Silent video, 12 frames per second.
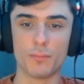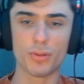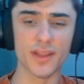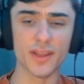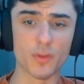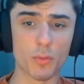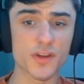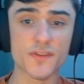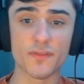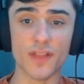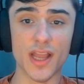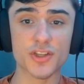Playing the worst
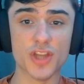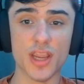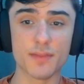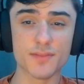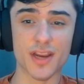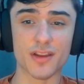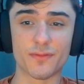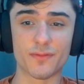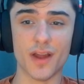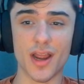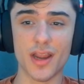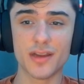Flash games I could
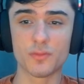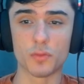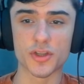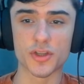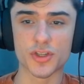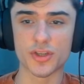find, which